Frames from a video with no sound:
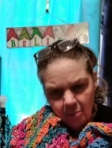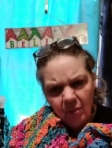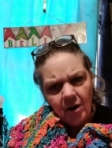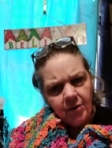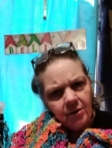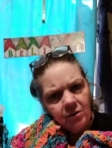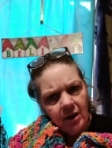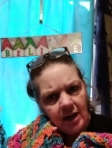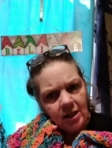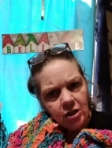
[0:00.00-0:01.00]
Modern
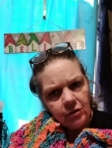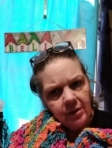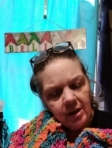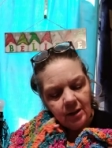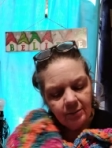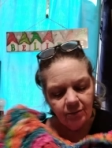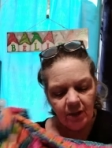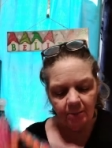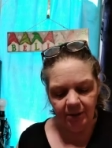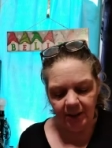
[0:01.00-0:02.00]
Granny Shrug,
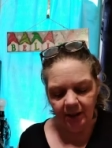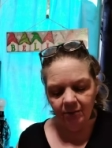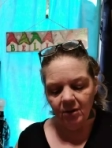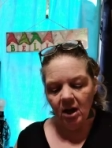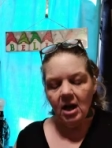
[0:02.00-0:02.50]
I believe.